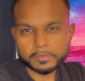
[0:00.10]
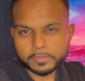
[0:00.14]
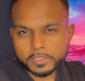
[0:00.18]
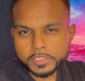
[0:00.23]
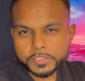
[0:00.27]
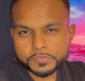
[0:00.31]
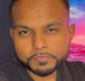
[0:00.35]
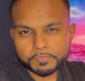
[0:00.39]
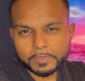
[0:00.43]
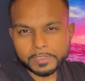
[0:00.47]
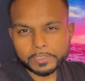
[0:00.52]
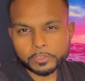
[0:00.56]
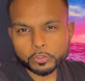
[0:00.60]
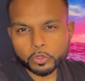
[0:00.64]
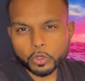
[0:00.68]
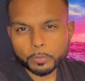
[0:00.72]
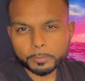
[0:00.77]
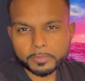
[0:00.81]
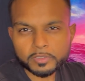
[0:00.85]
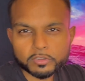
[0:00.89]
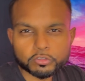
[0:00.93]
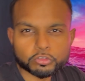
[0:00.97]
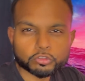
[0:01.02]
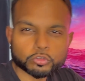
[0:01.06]
this video, I'm
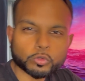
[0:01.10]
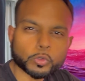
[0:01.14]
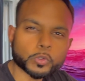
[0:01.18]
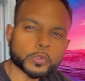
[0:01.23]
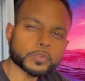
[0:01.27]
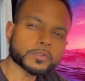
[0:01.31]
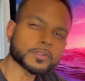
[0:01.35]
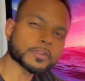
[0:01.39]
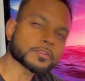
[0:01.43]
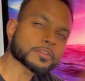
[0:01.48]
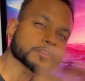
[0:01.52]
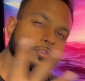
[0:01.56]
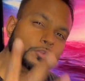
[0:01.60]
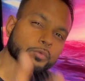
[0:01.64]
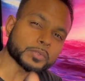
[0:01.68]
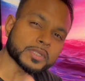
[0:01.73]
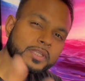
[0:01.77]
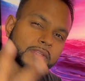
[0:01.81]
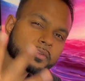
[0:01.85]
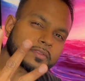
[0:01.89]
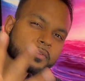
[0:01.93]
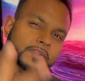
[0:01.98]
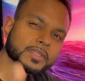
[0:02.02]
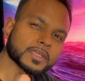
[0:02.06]
going to show you the
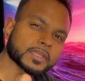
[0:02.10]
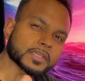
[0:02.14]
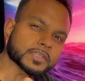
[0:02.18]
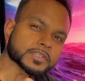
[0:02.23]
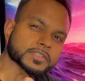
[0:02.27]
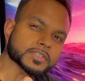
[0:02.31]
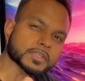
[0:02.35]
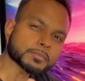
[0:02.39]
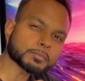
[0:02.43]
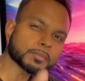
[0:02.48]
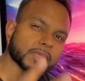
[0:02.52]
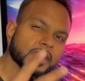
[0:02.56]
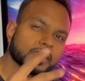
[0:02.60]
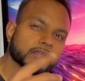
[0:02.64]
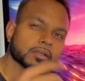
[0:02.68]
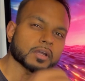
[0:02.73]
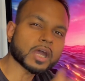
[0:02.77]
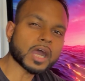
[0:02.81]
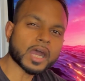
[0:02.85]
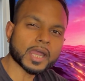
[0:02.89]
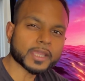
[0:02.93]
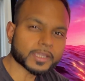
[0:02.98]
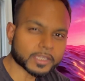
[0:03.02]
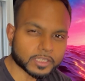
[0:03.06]
3 things that make a
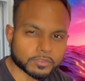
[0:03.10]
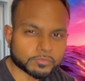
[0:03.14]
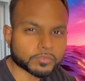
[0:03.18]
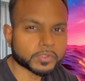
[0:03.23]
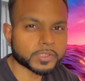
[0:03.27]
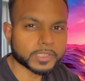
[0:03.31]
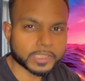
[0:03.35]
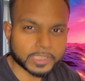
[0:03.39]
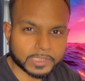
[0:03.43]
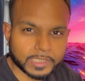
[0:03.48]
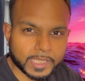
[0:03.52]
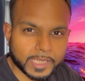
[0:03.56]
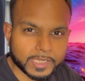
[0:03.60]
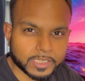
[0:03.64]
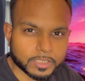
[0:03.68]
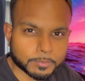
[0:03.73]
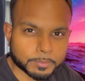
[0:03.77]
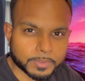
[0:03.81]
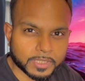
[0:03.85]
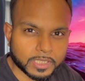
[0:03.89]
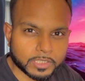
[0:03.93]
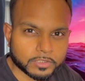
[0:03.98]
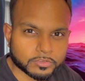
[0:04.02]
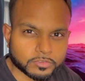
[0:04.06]
high converting landing
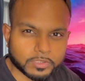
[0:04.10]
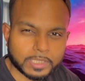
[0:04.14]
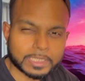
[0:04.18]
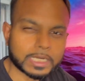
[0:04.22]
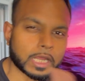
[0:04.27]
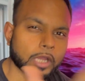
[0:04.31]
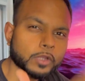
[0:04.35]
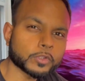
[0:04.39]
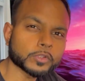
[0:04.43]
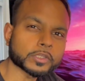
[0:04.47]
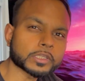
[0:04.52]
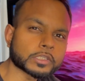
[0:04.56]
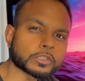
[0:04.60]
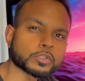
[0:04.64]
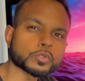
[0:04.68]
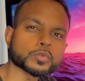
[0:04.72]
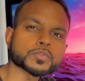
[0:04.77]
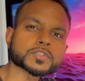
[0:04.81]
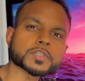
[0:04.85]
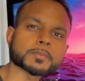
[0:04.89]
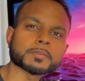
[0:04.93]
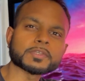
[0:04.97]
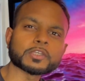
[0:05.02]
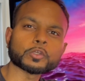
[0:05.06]
page and how you can
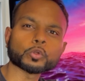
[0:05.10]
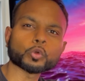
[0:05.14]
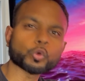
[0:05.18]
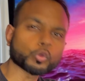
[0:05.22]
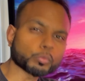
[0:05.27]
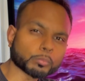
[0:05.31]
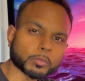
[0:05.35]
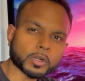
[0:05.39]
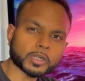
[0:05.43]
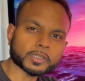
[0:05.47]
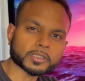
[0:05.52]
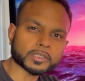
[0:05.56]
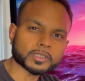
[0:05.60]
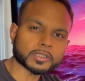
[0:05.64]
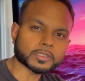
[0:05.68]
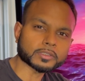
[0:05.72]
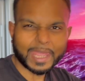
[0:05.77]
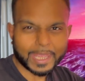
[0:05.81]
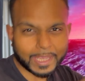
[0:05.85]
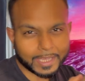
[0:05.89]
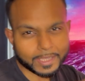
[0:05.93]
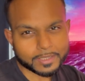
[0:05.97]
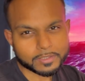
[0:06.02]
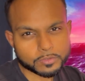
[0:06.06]
use them in your own marketing.
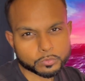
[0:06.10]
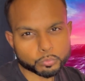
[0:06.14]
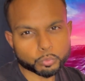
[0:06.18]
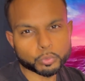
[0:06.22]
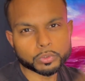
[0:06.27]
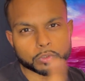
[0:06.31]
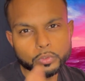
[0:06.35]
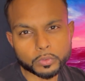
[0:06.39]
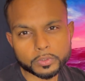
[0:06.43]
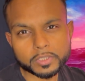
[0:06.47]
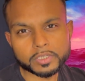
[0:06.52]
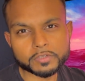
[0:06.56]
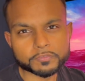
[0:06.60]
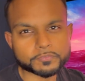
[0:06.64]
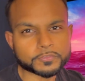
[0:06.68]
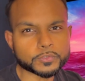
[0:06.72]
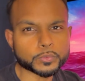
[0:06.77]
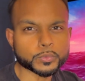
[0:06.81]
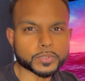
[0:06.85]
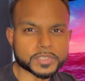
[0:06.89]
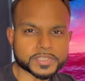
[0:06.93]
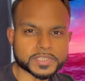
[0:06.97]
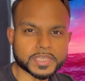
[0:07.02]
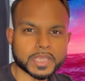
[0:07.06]
And we'll look at a
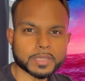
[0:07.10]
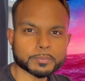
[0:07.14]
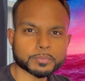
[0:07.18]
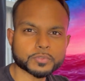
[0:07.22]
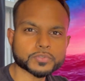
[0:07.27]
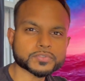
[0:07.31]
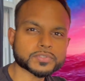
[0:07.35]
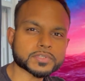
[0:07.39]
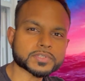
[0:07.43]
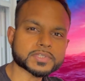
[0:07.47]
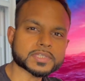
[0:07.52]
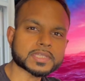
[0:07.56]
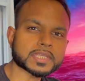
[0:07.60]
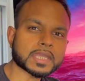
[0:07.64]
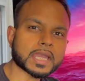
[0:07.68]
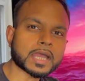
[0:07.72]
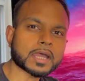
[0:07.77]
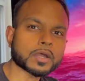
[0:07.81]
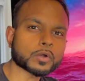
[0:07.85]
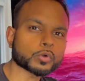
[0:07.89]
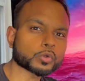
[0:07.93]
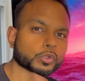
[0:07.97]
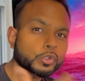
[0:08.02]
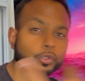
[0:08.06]
few examples to see
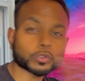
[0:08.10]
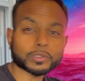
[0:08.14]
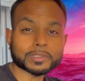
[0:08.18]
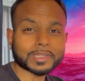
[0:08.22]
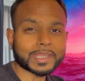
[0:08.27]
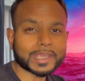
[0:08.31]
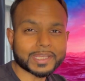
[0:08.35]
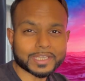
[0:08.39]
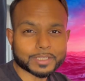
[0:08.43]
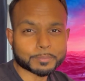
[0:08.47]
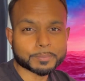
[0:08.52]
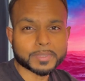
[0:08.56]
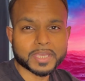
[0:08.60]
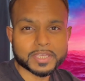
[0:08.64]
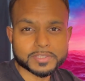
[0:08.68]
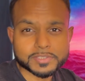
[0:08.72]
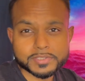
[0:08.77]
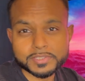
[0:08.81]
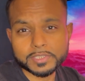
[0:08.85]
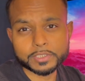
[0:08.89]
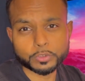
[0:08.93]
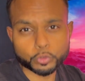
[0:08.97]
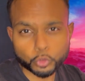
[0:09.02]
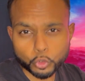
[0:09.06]
how good landing
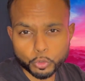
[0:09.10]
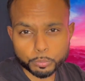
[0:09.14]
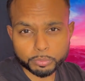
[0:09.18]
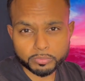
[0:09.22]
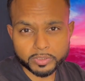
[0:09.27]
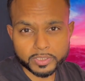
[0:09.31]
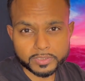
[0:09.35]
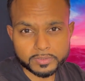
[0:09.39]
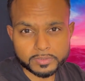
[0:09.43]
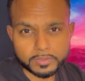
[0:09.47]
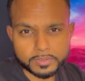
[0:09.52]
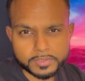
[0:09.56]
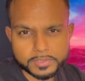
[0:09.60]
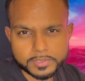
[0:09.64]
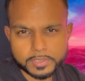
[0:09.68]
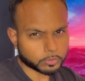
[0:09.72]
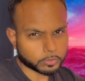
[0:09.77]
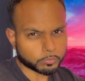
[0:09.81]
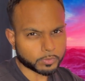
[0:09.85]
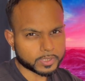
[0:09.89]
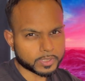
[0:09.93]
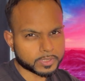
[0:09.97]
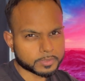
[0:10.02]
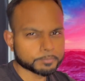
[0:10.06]
pages incorporate these.
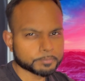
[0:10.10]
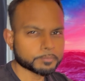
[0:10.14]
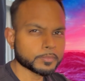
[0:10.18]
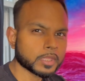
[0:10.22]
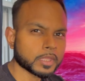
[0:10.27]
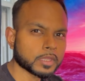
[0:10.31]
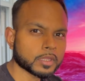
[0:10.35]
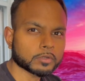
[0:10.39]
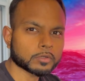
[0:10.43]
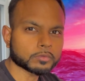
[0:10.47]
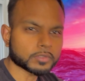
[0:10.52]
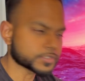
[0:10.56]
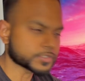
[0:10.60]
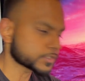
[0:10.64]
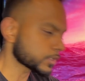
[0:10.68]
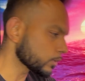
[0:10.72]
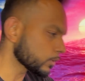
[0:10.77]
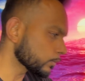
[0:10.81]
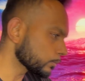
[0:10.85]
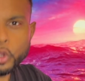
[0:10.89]
You ready? Let's go.